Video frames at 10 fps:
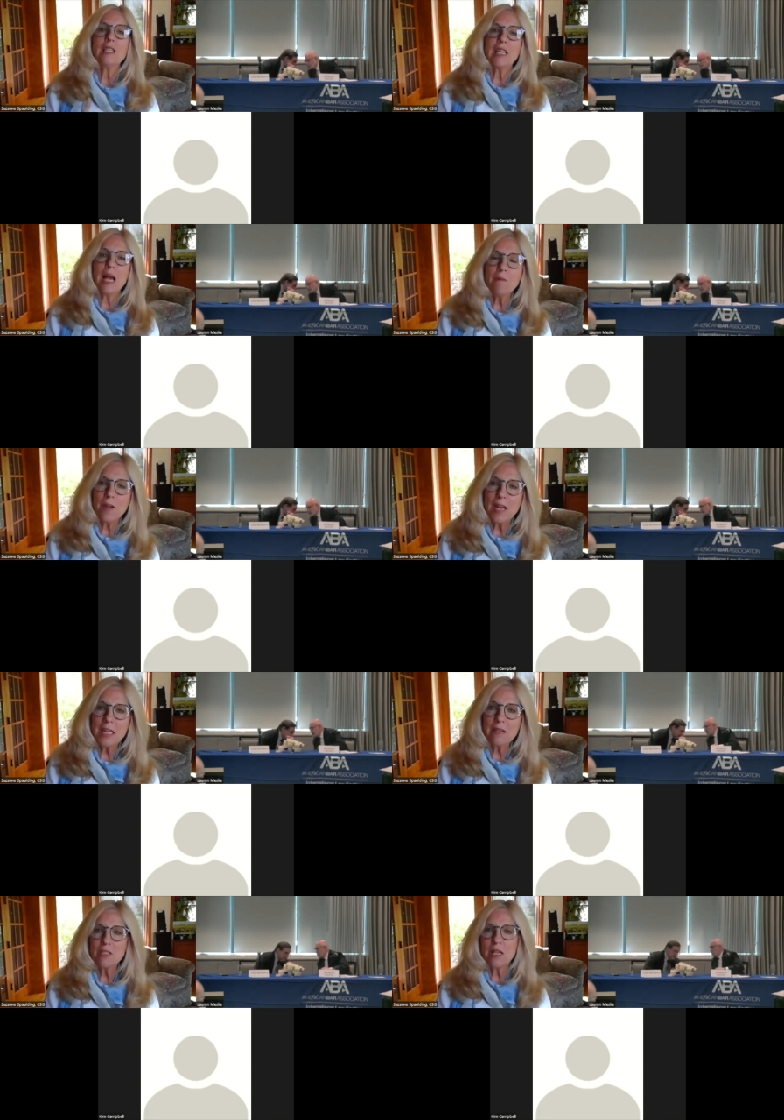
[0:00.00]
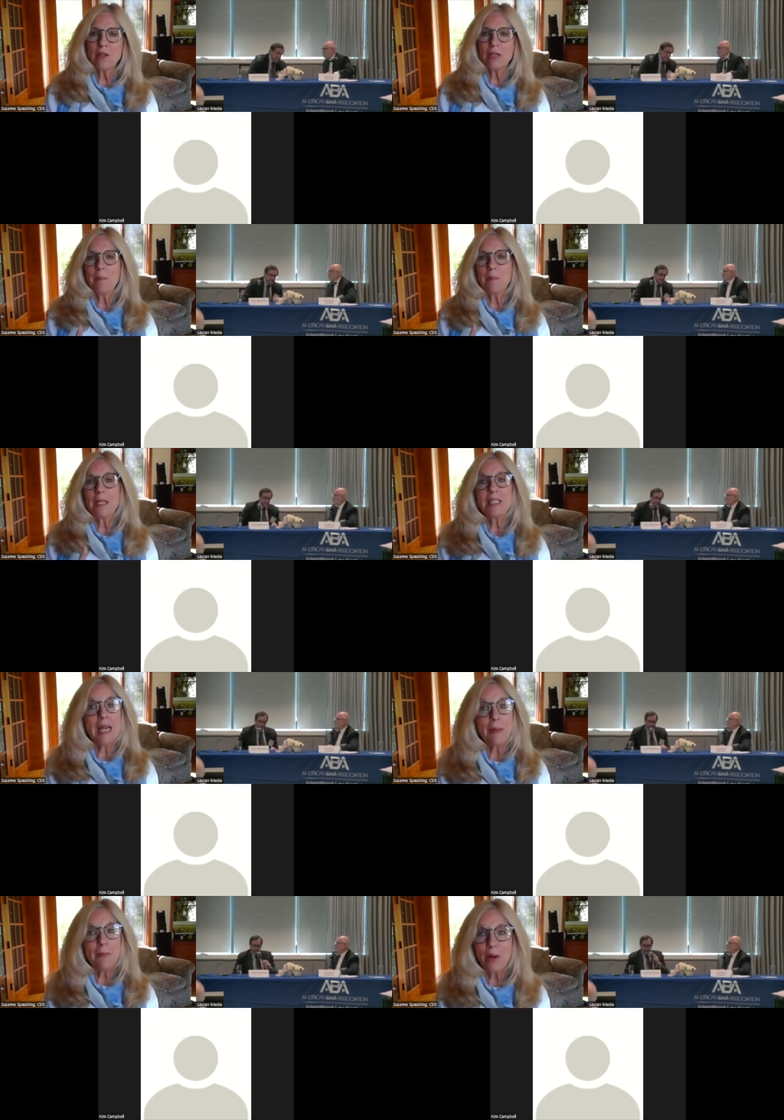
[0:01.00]
Tom Fanning of Southern Company,
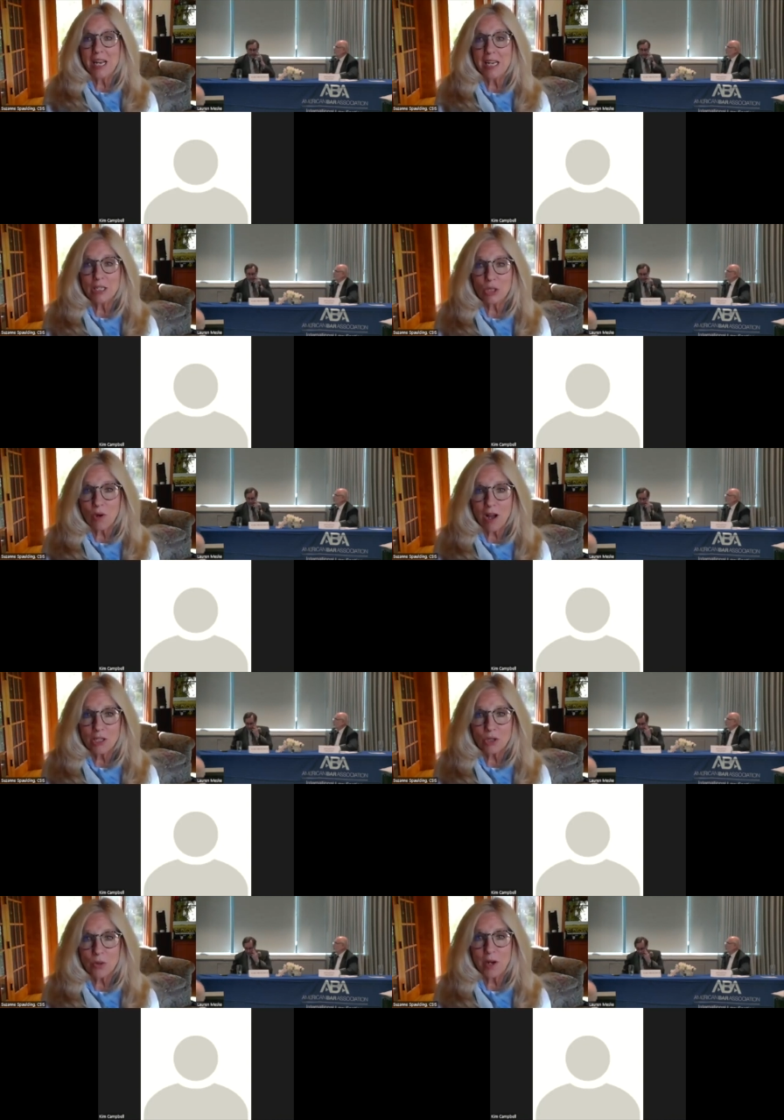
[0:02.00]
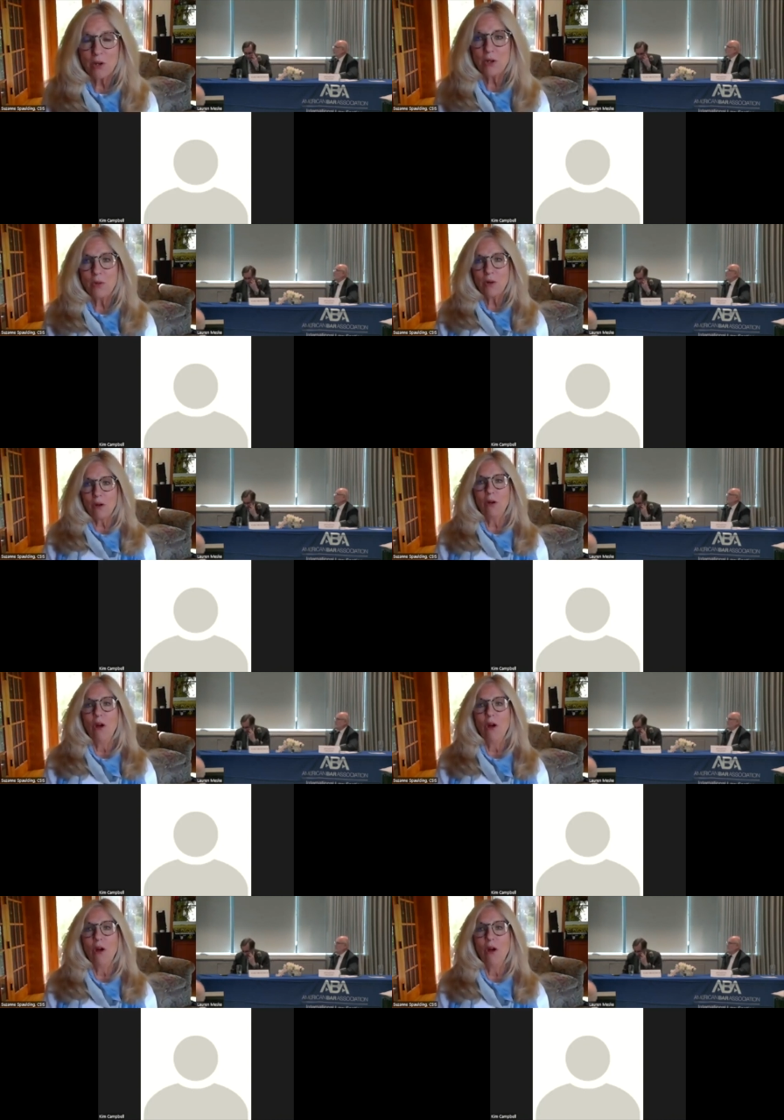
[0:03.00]
Deborah Enix Ross, who I know you